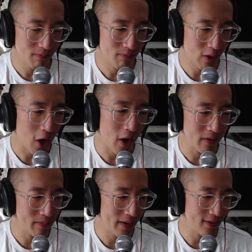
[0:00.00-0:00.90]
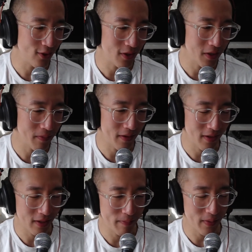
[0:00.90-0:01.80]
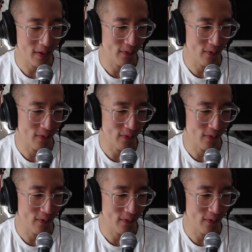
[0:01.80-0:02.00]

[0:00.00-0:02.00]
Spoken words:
conmanship, and then it being